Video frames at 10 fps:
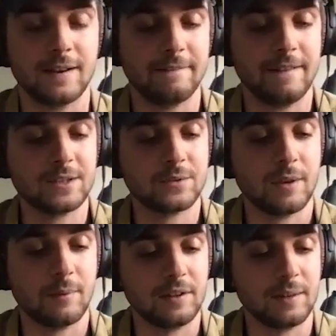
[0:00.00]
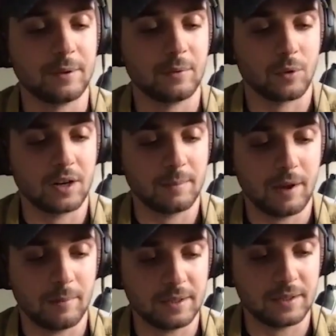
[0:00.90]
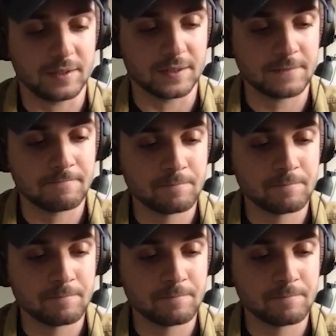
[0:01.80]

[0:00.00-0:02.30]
And that's what I'm a little bit worried about, because